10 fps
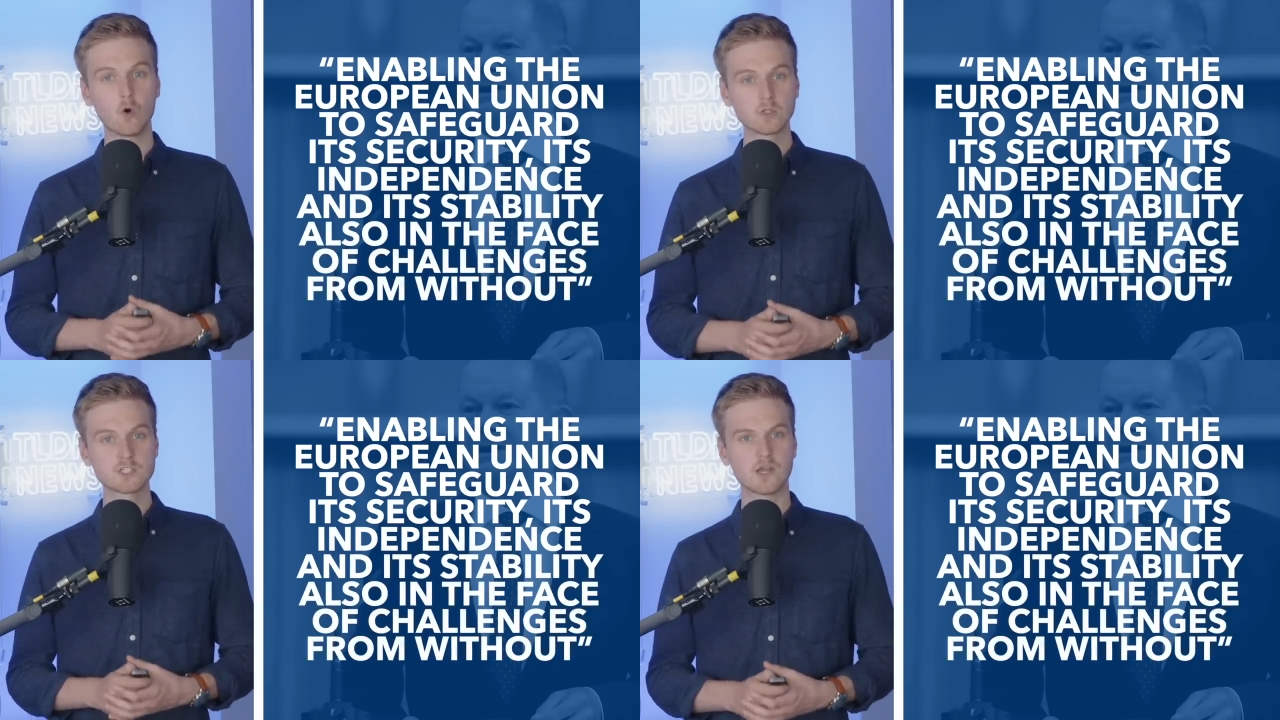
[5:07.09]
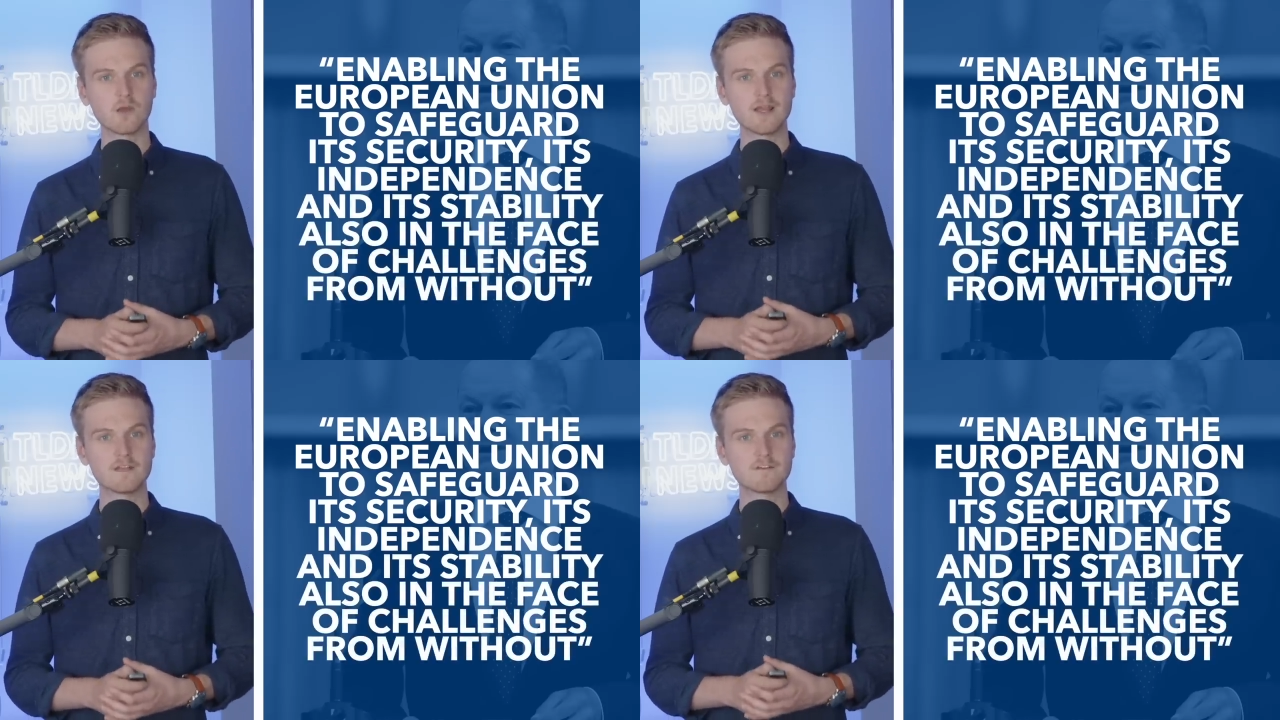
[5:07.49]

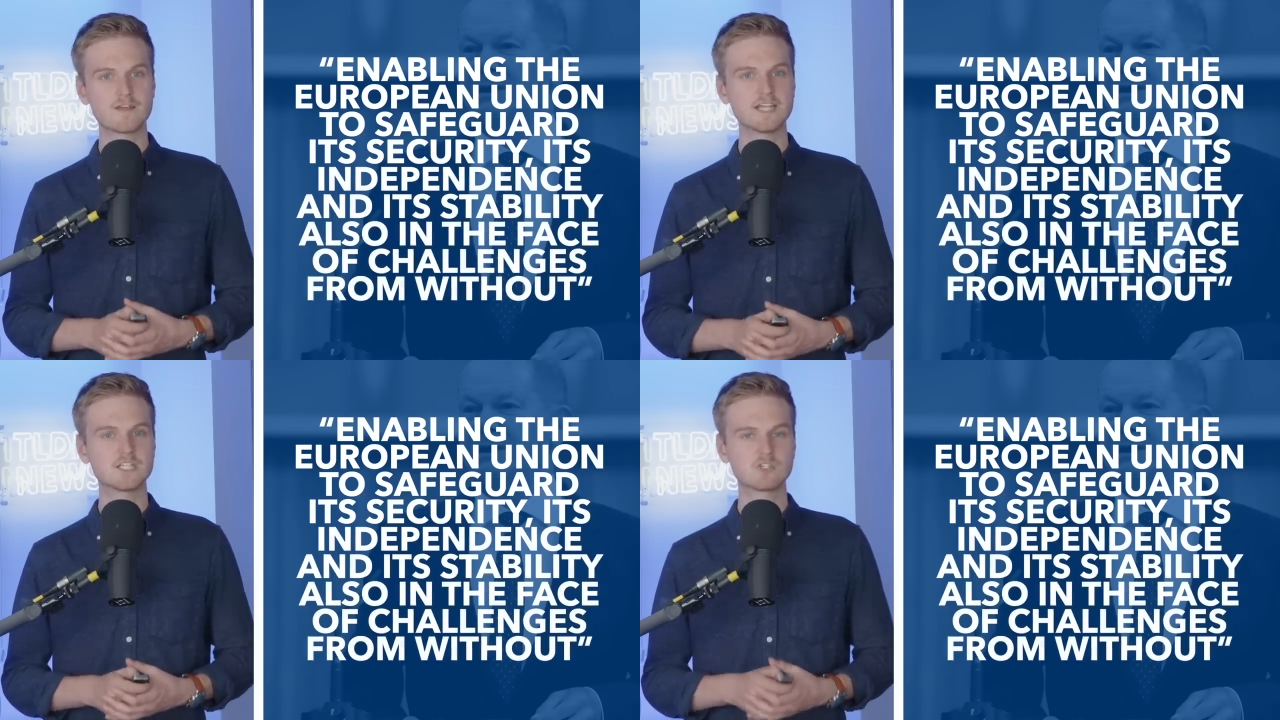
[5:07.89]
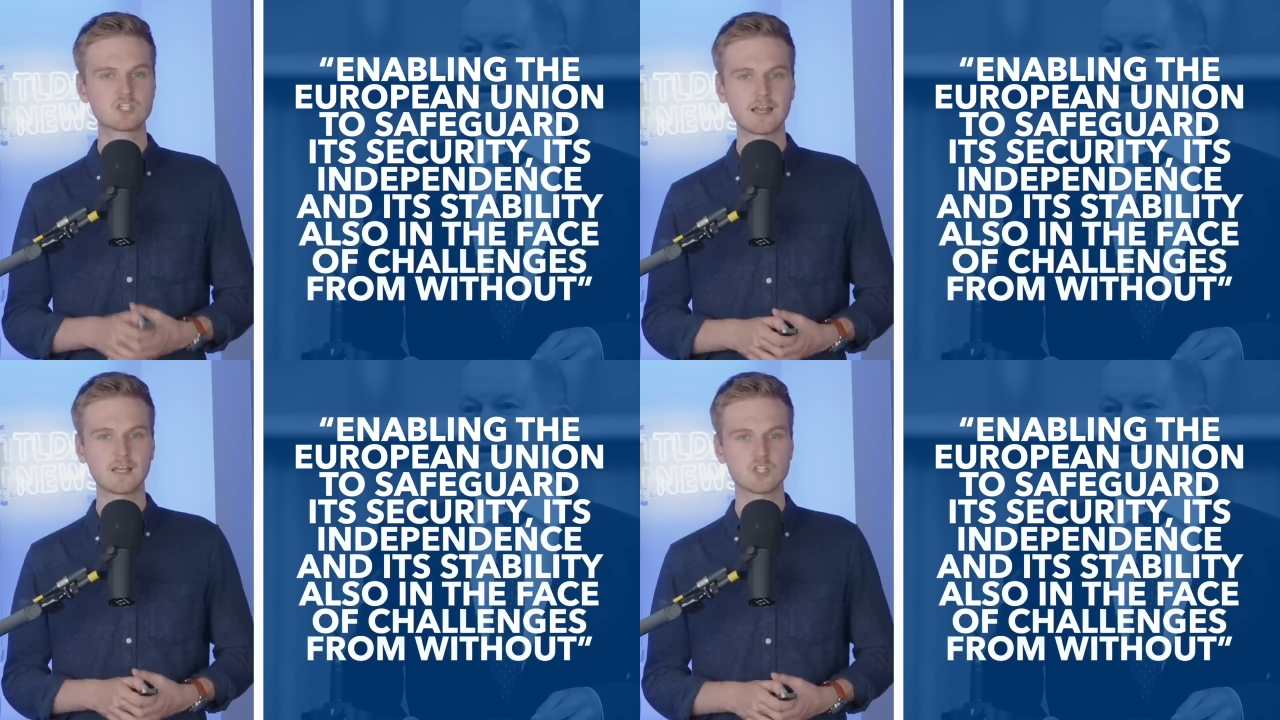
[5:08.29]
also in the face of
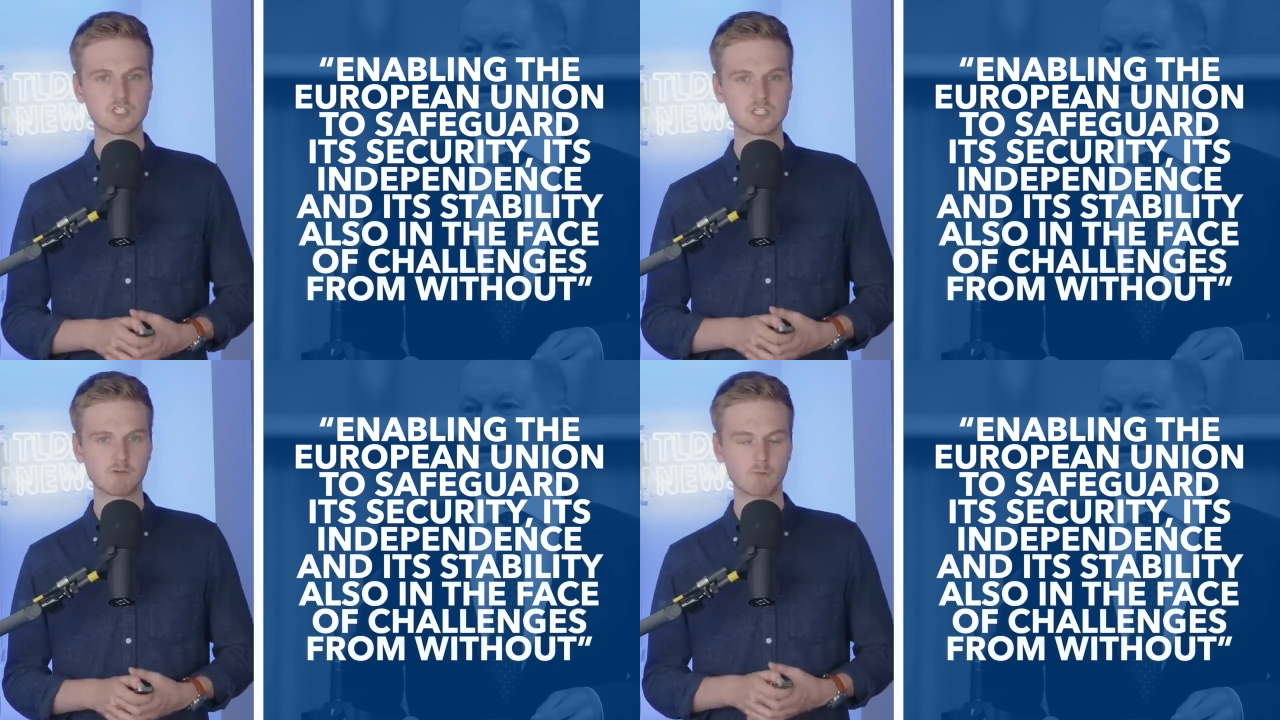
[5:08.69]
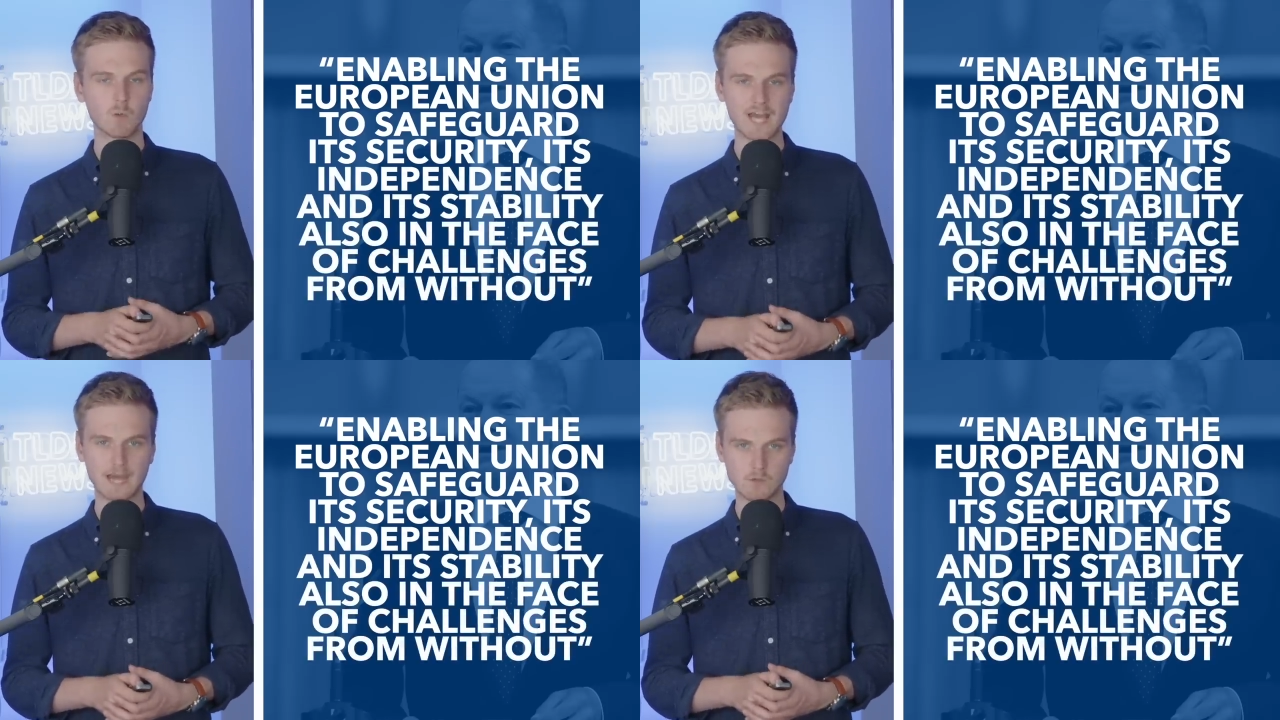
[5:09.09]
challenges from
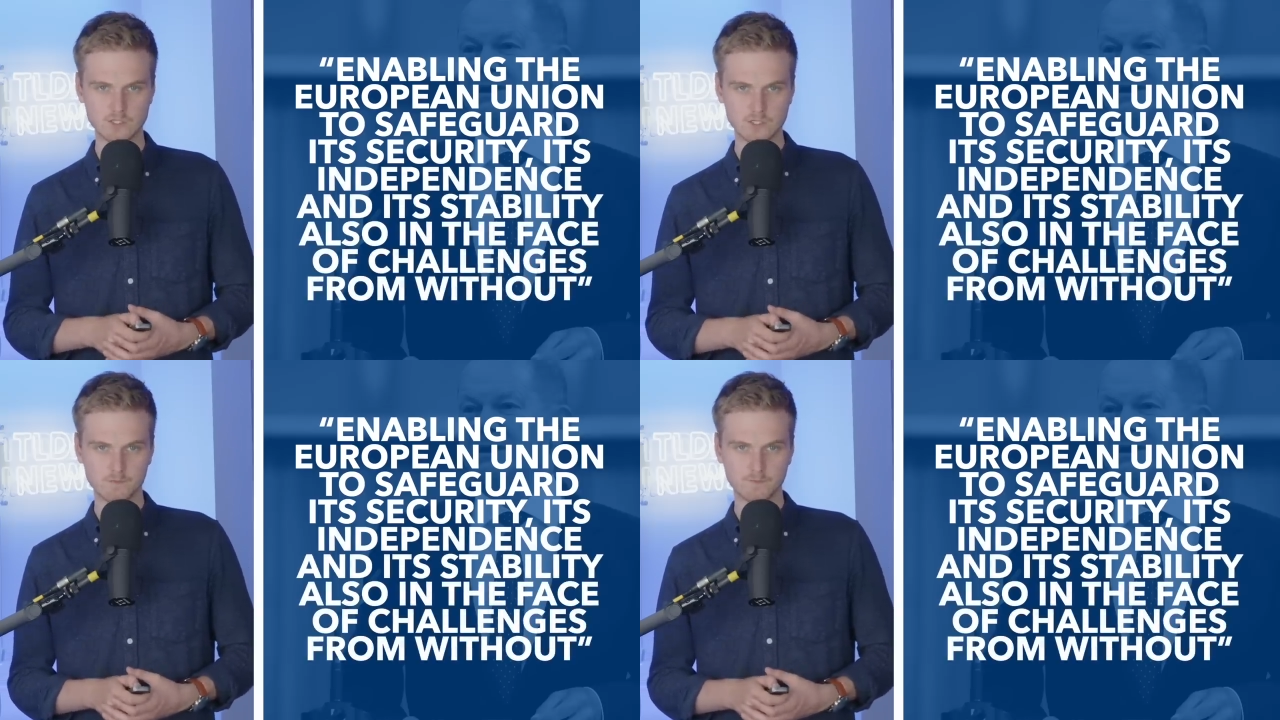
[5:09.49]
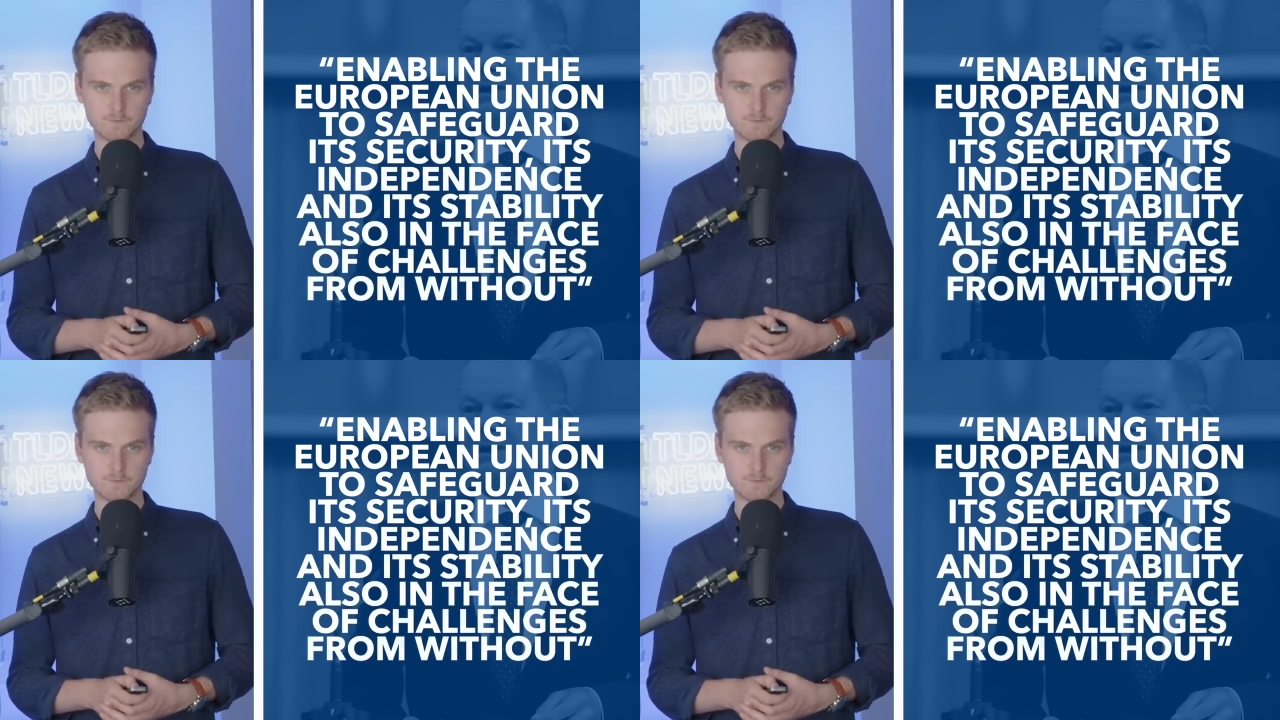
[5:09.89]
without.